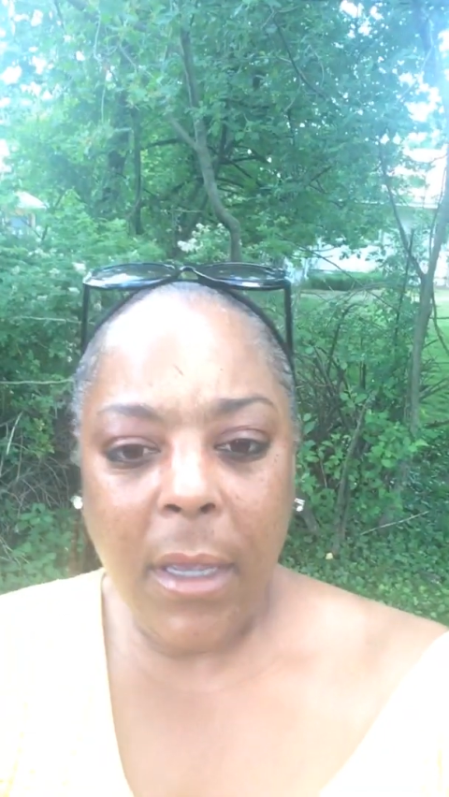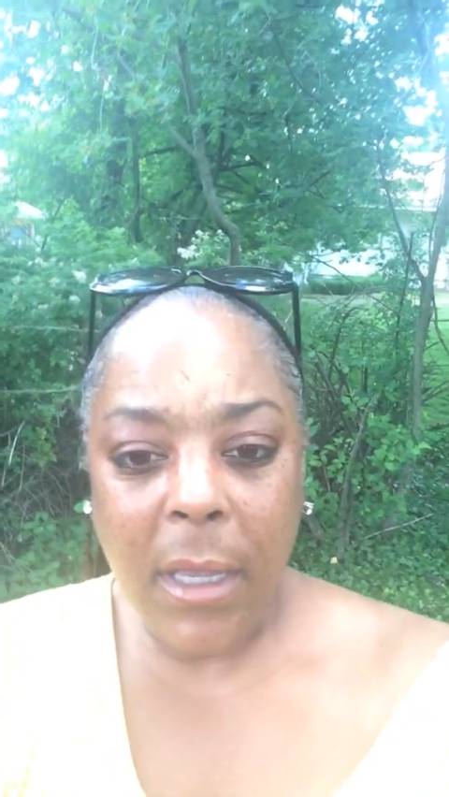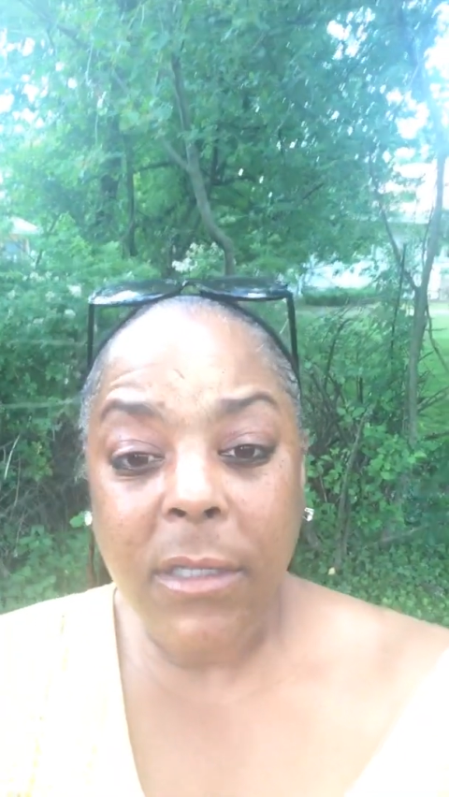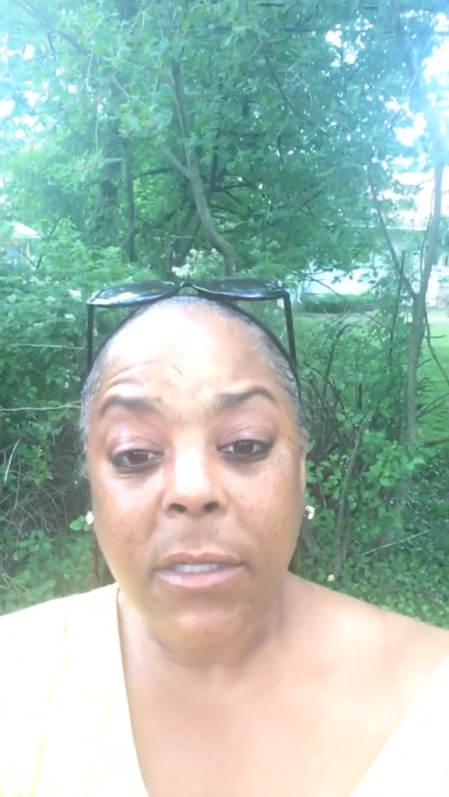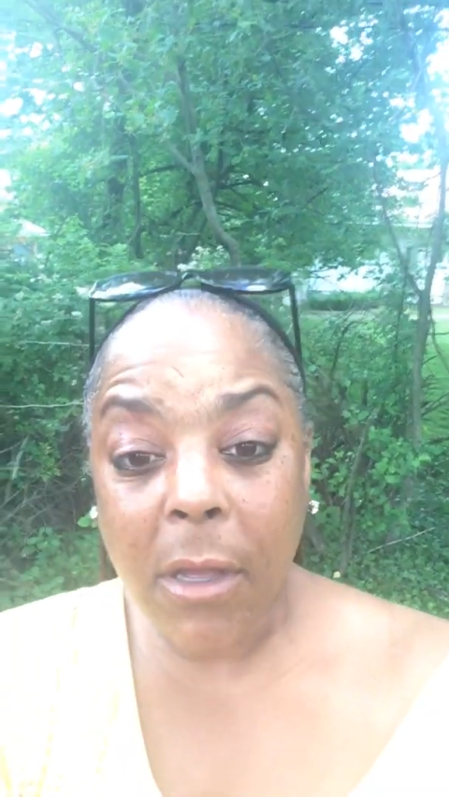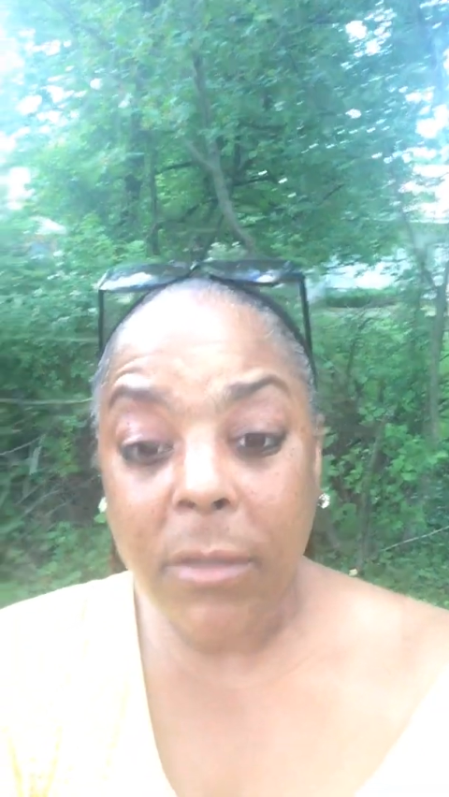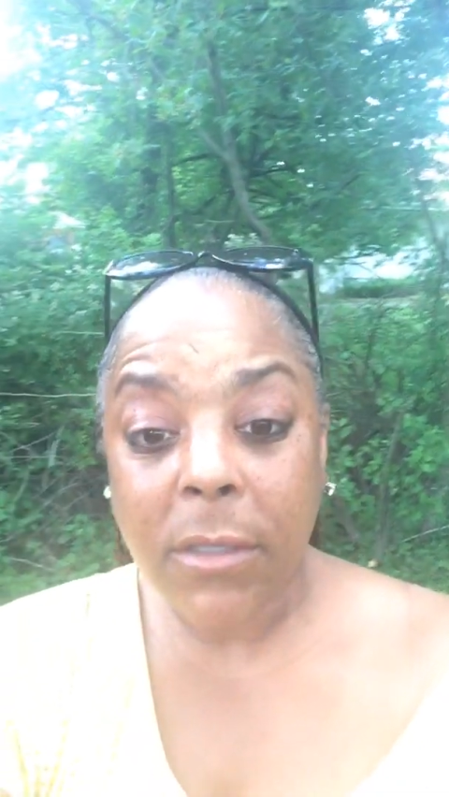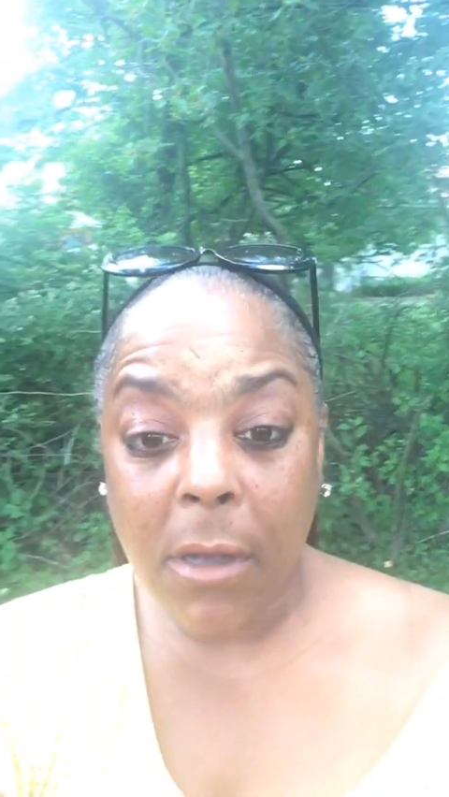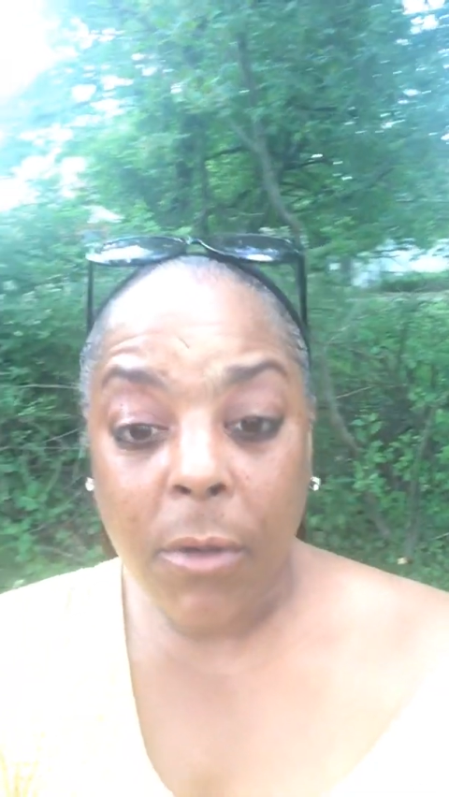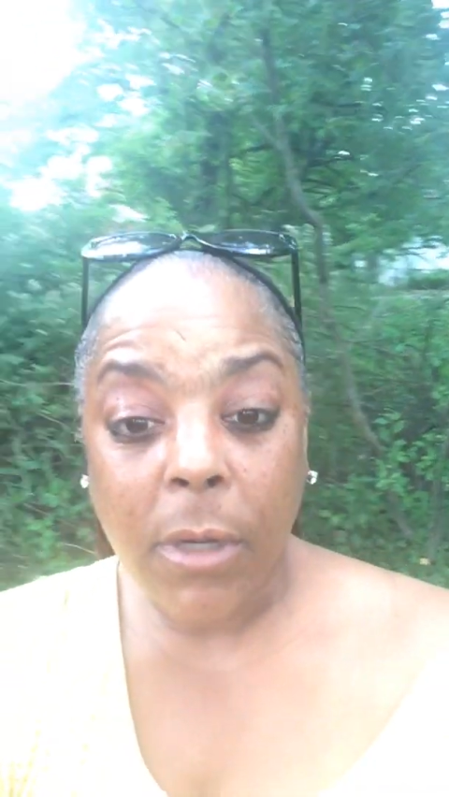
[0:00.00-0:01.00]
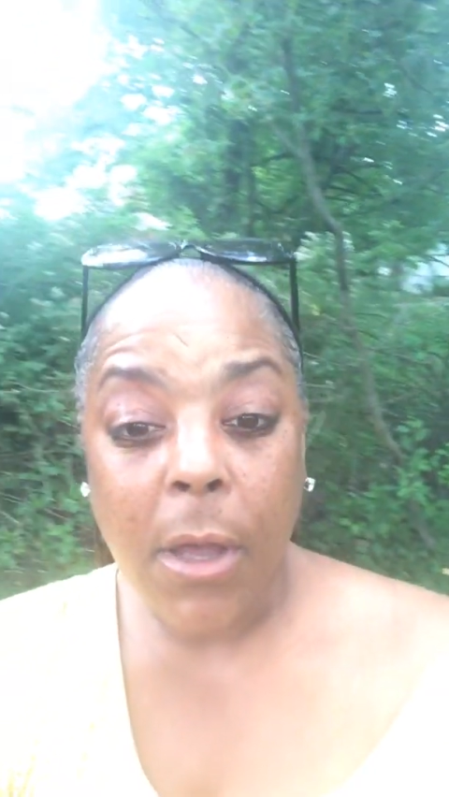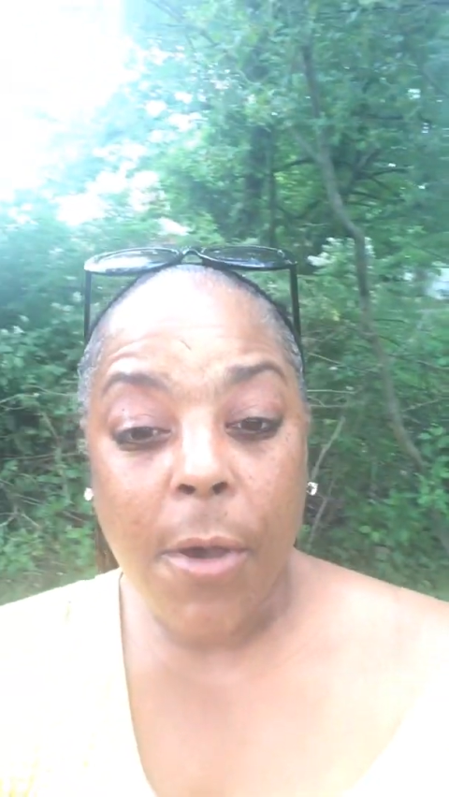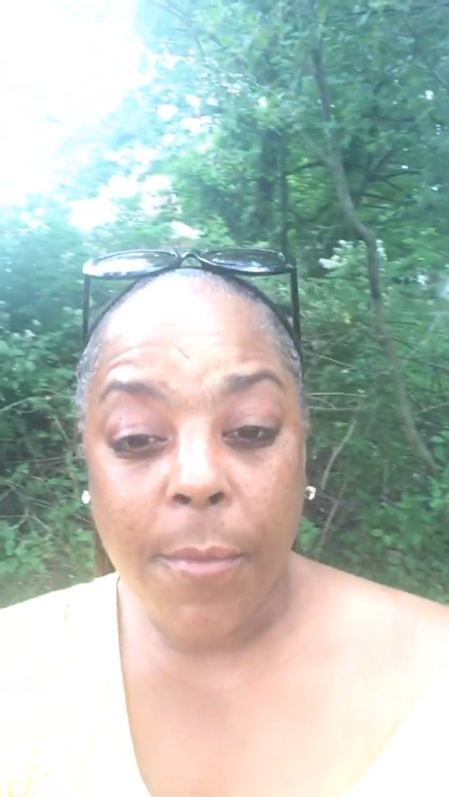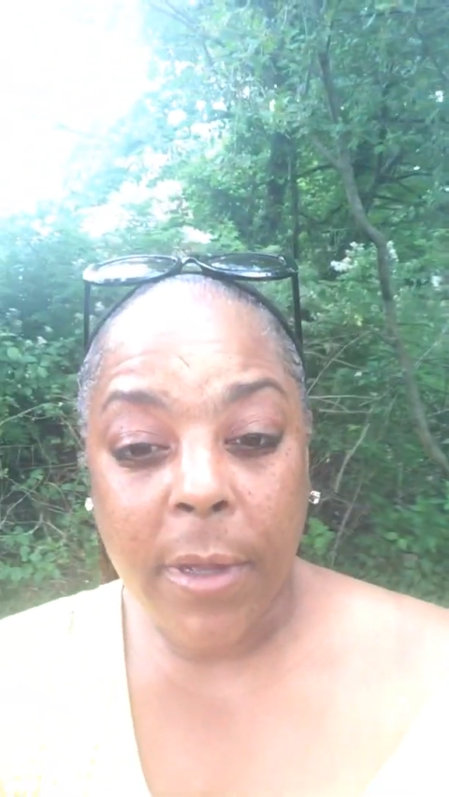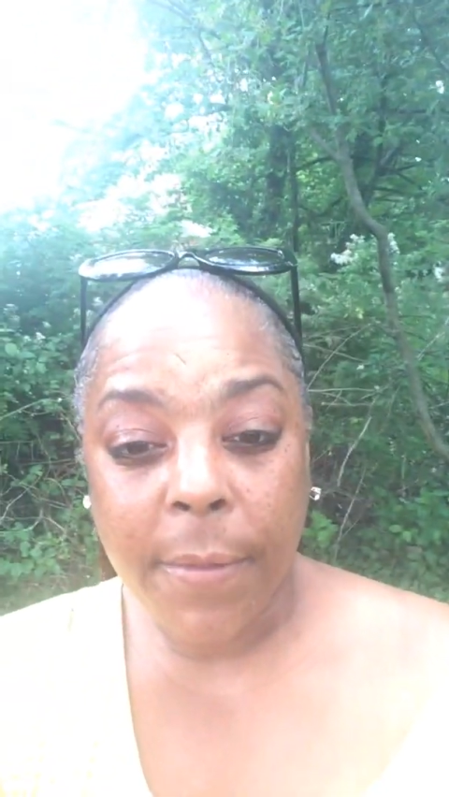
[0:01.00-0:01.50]
in Tulsa,
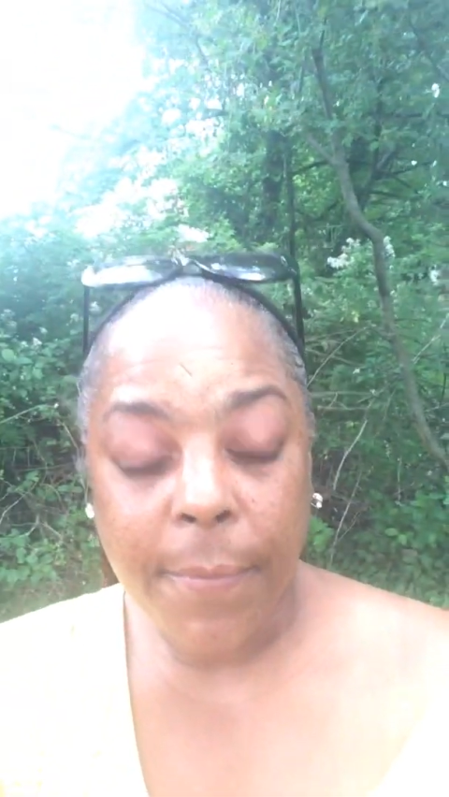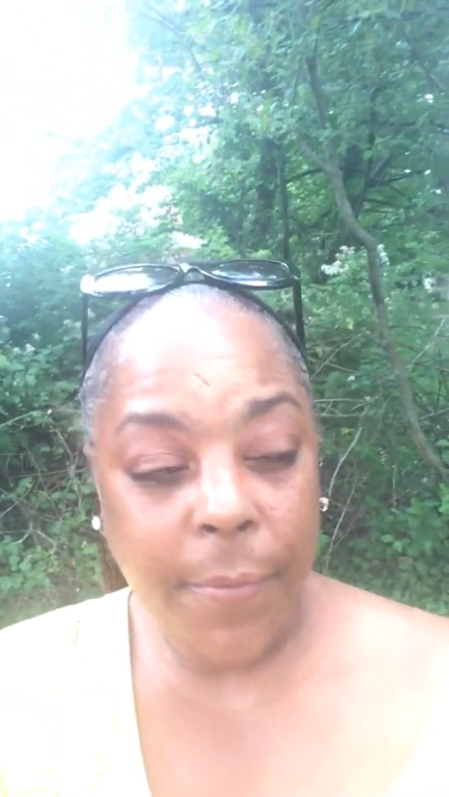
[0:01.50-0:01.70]
Oklahoma,